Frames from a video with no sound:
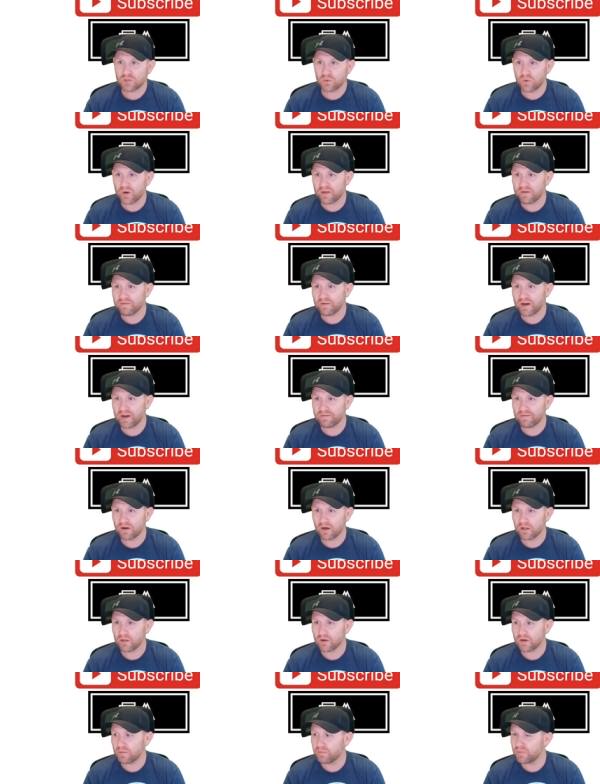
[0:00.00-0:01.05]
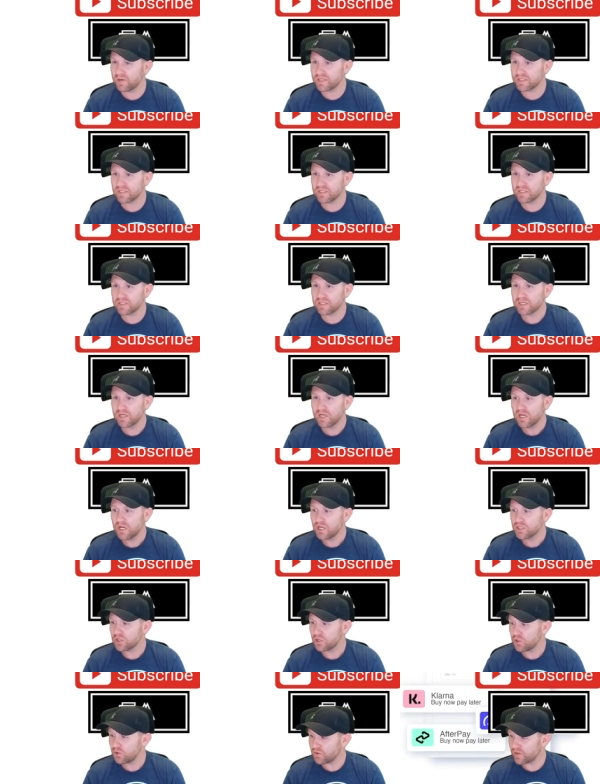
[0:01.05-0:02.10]
twenty-five dollar Business
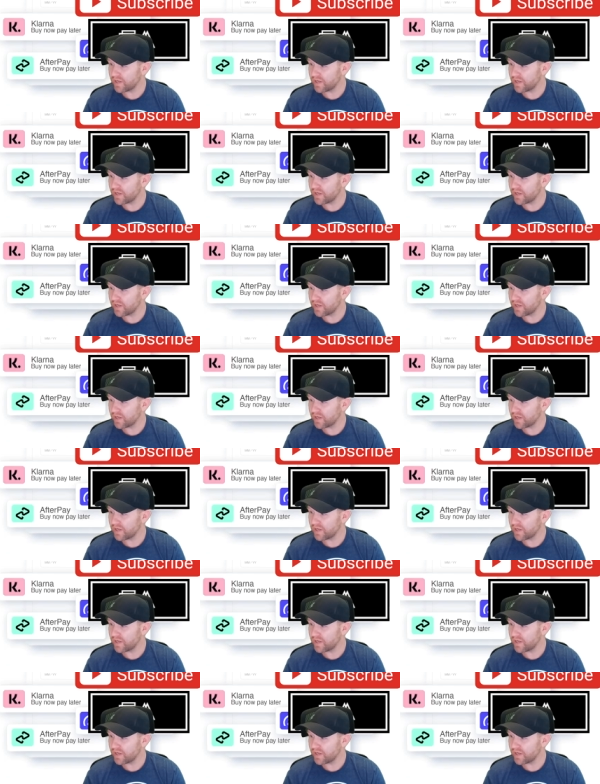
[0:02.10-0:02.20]
so you